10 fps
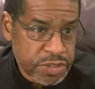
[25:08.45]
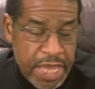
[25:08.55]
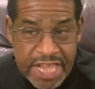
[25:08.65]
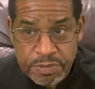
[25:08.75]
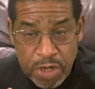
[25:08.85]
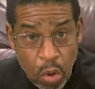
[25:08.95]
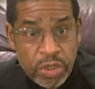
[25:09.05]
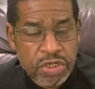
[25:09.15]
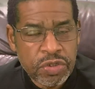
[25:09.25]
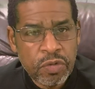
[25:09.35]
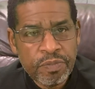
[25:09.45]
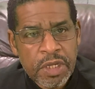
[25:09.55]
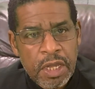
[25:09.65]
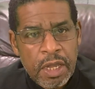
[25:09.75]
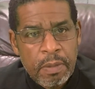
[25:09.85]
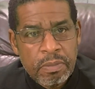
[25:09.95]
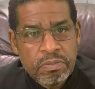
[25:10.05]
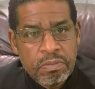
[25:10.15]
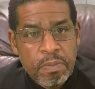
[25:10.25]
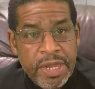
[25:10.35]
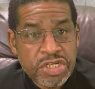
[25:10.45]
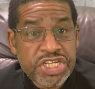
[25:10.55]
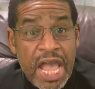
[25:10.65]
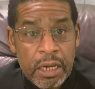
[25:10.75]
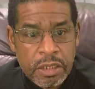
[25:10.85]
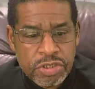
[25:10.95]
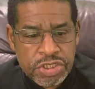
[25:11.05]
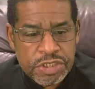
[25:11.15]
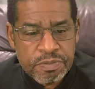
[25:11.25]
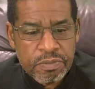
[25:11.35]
it hasn't been only two, made a challenge.